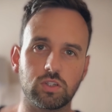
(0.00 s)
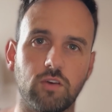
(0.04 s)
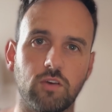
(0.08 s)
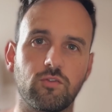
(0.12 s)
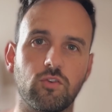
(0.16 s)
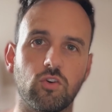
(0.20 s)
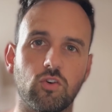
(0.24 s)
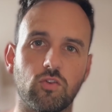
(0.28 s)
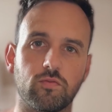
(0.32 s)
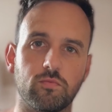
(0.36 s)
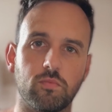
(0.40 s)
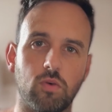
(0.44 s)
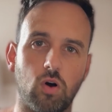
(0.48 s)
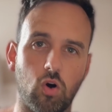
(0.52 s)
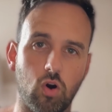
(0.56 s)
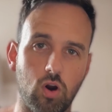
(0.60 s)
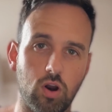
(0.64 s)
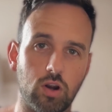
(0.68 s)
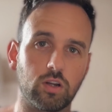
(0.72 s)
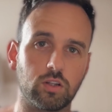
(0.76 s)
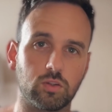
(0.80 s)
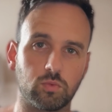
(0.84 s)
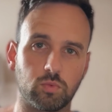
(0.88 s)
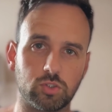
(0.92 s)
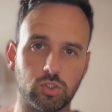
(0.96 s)
If you're from
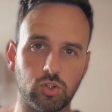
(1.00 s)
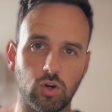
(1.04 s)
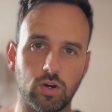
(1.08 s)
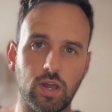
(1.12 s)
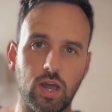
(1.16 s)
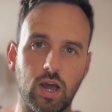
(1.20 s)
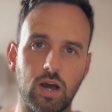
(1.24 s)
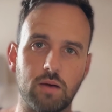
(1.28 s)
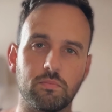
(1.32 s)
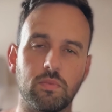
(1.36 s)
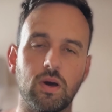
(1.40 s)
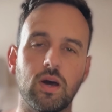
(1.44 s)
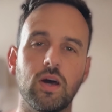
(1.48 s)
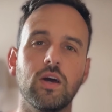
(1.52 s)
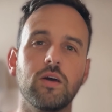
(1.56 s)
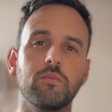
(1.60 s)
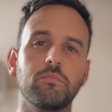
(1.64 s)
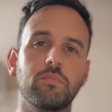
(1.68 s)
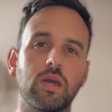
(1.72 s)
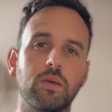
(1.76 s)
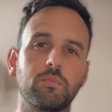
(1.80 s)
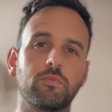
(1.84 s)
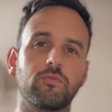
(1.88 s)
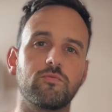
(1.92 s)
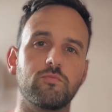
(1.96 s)
Ireland, which I am,
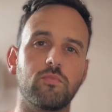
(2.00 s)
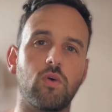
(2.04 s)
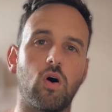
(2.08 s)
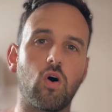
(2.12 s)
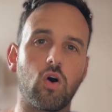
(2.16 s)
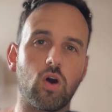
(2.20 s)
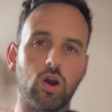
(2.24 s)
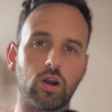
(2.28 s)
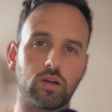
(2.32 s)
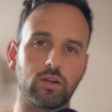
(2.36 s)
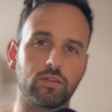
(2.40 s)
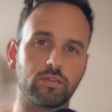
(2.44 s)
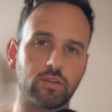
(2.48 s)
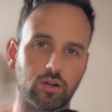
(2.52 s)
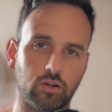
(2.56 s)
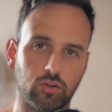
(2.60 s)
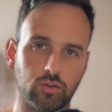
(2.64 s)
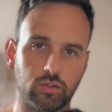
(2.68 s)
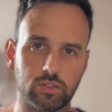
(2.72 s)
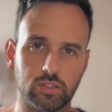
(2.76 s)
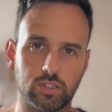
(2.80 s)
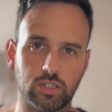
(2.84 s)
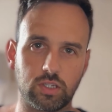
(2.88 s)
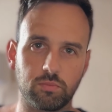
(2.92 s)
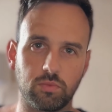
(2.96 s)
people from Ireland are going
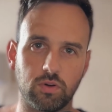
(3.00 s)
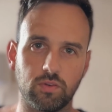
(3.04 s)
to see my